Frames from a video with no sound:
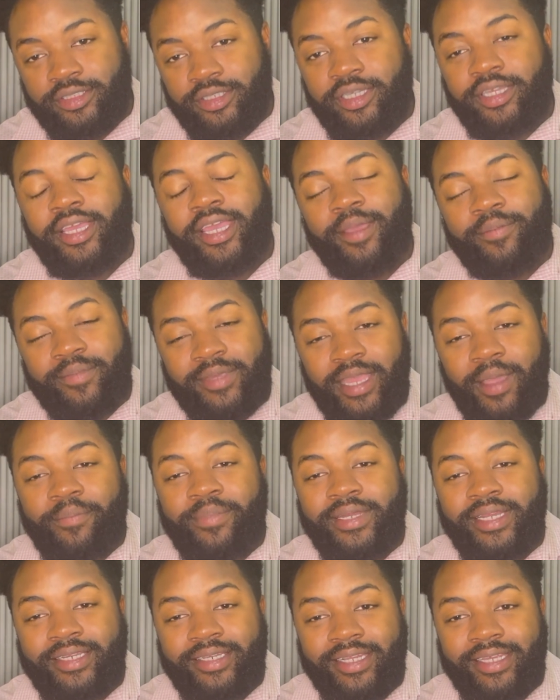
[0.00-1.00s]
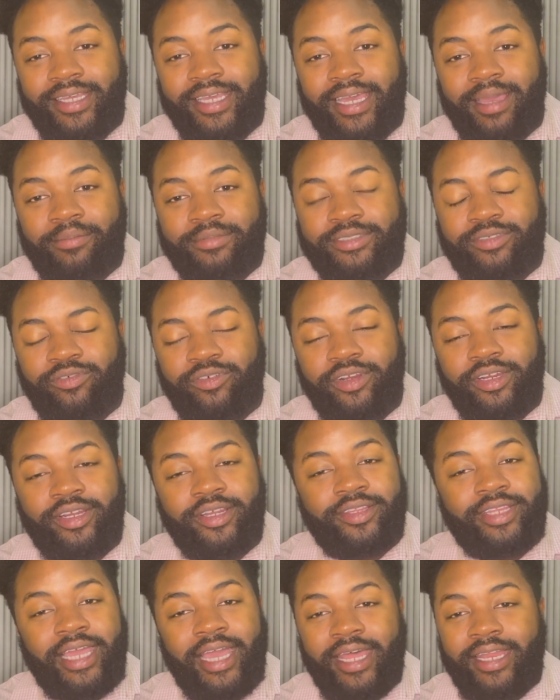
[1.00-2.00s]
hit me up in the DMs for
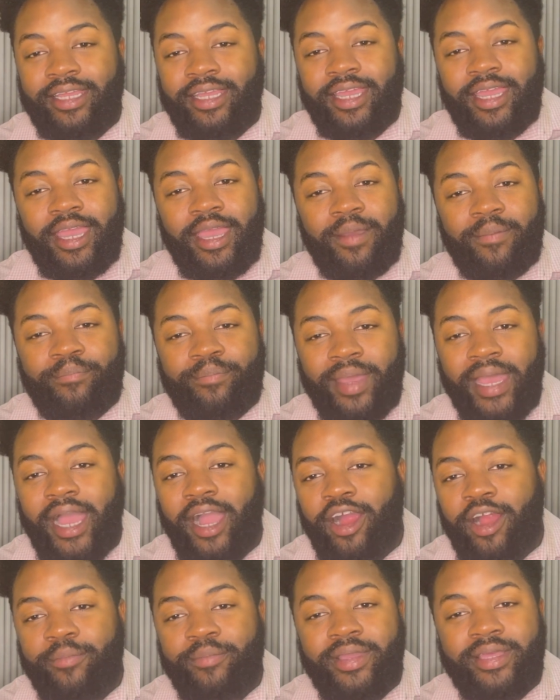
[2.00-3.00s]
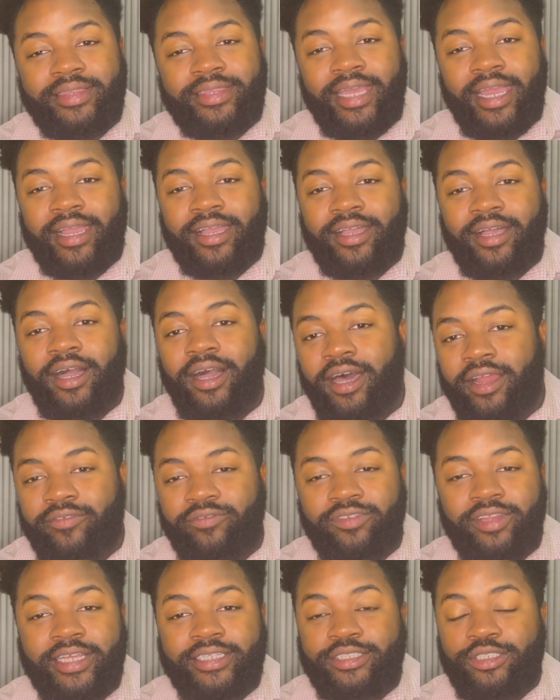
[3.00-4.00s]
that empowerment, that
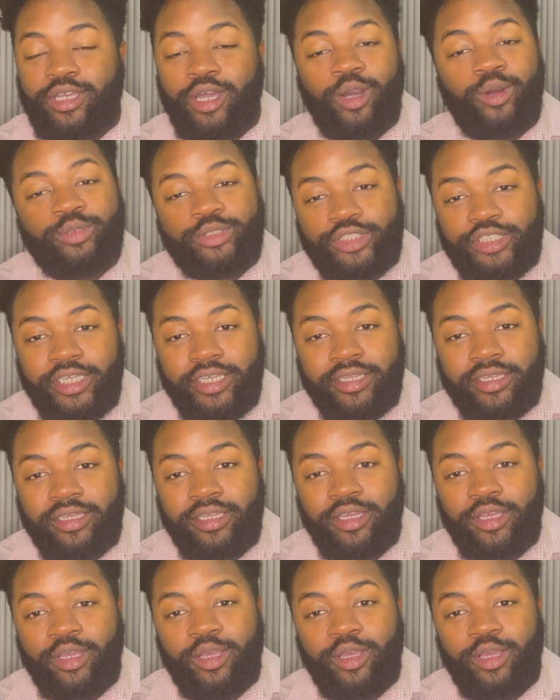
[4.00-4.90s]
conflict coaching.